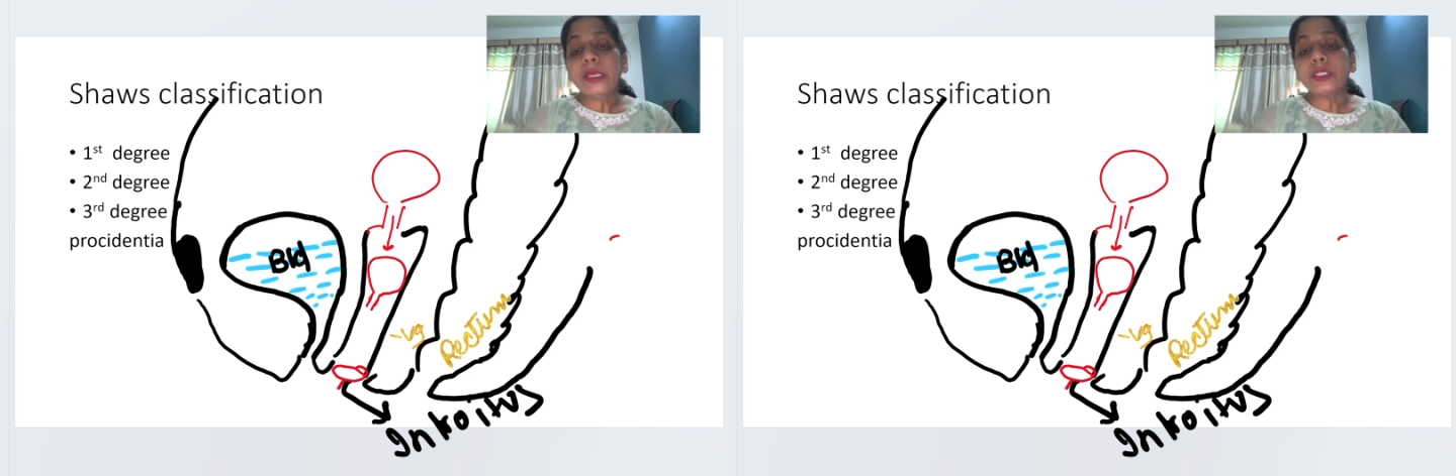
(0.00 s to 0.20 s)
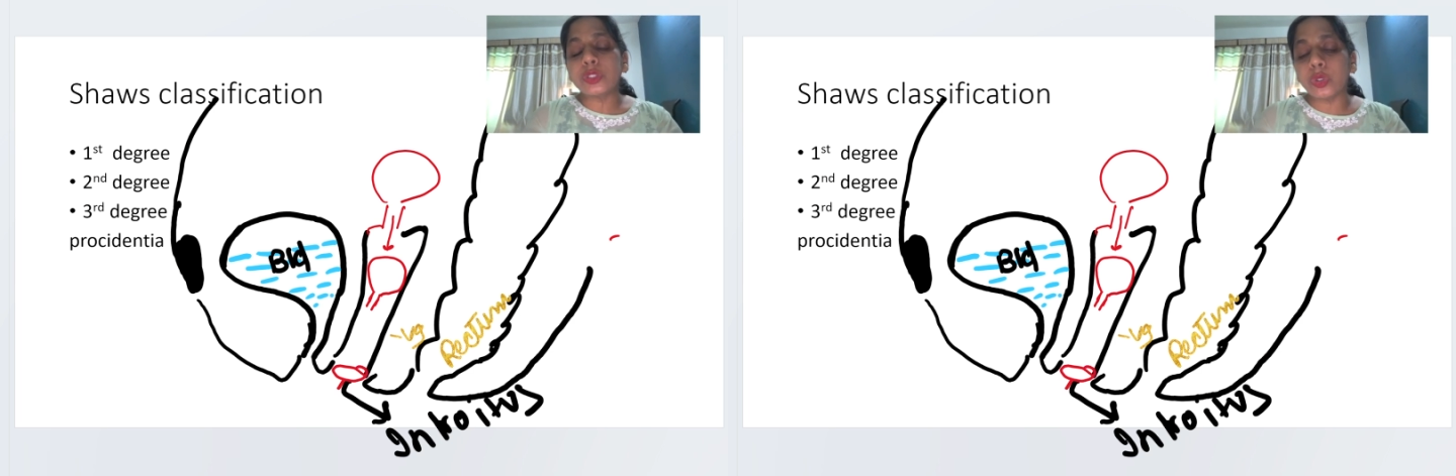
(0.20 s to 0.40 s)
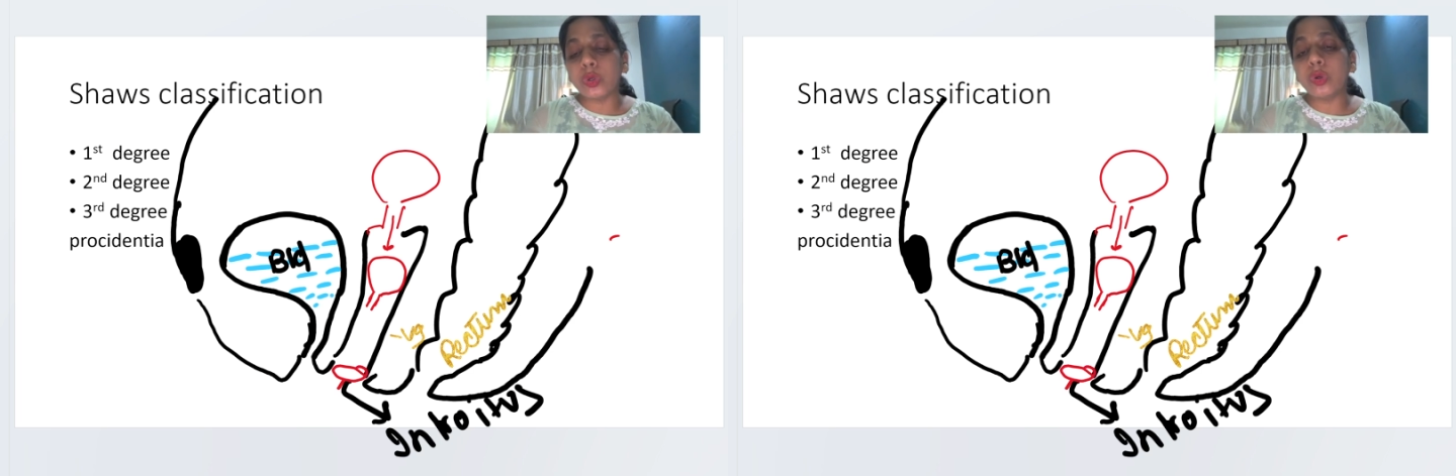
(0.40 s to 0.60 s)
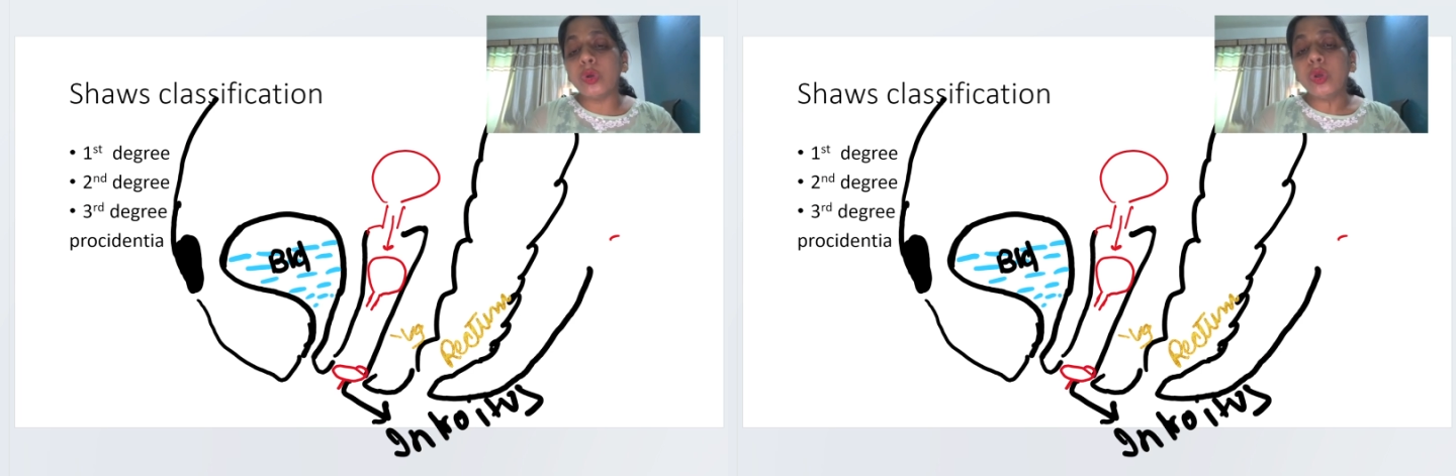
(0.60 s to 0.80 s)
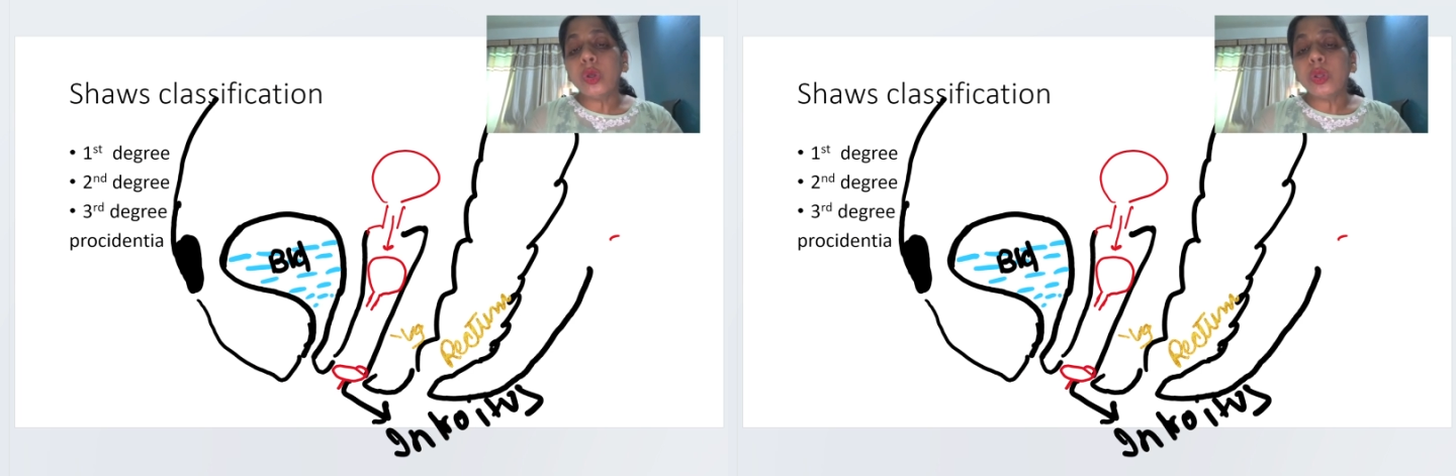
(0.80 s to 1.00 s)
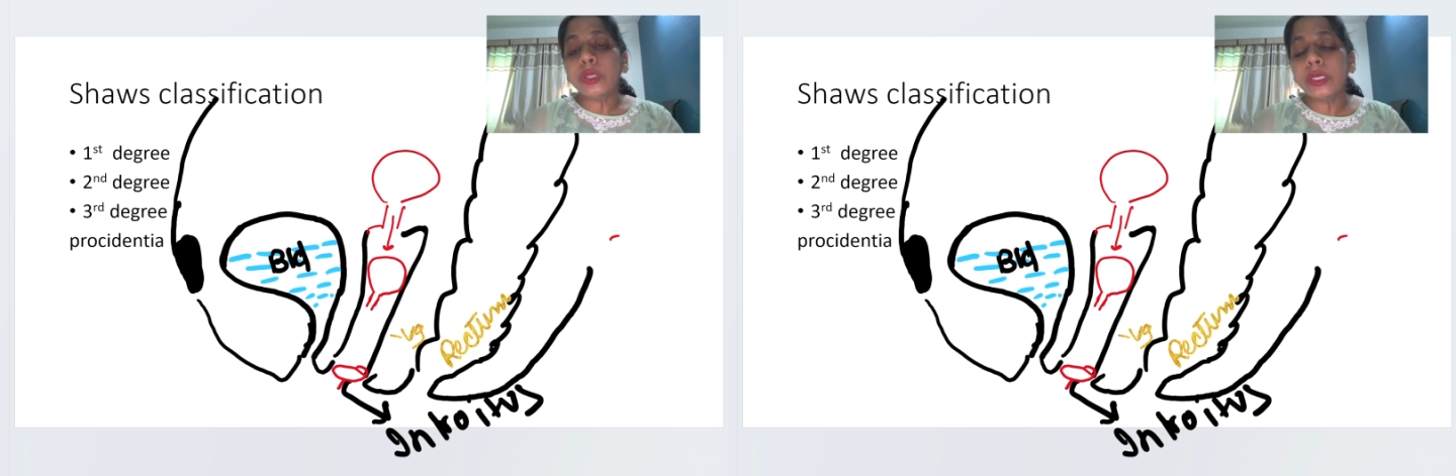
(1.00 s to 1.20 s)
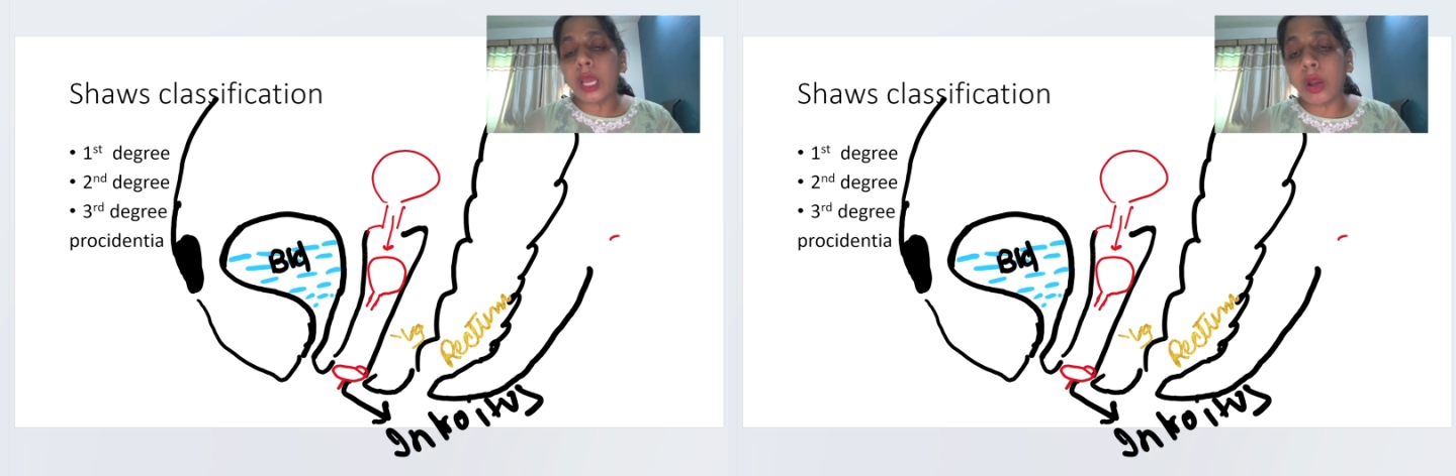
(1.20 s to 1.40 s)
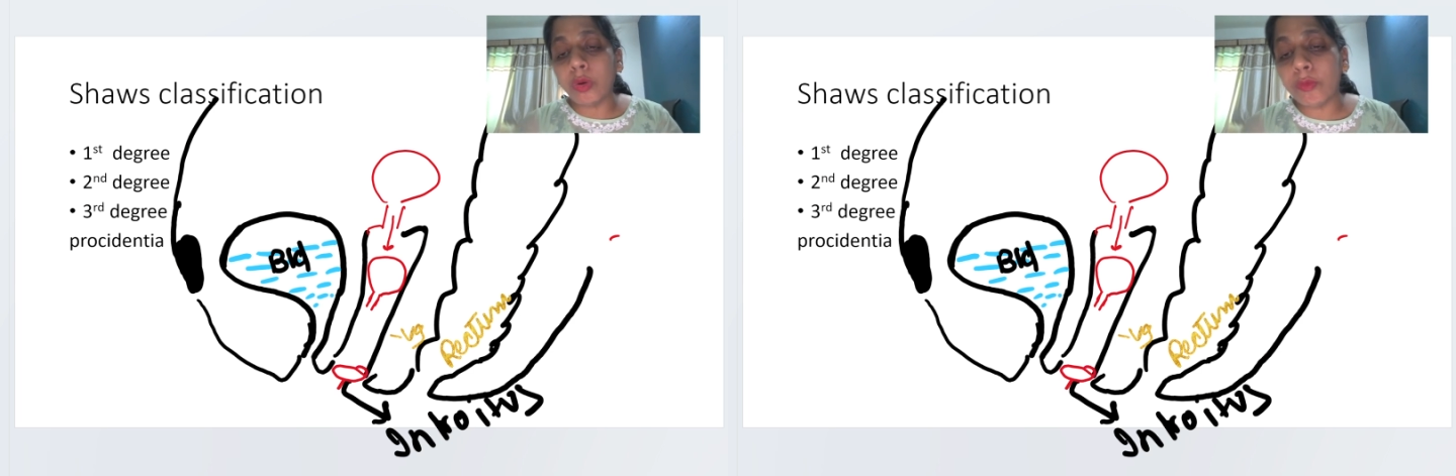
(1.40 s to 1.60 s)
So
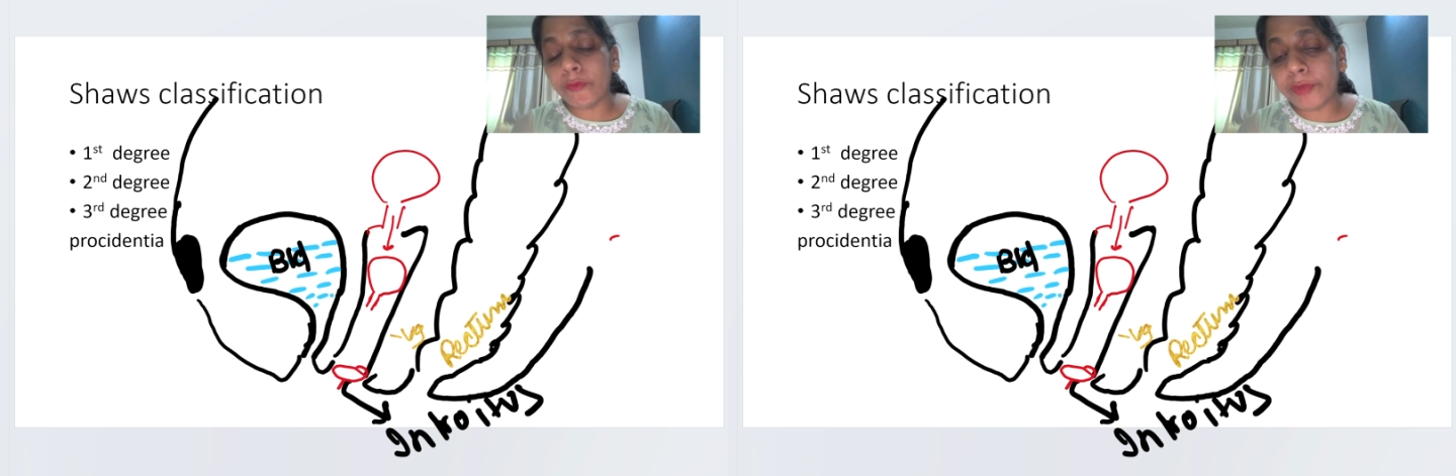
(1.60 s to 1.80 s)
now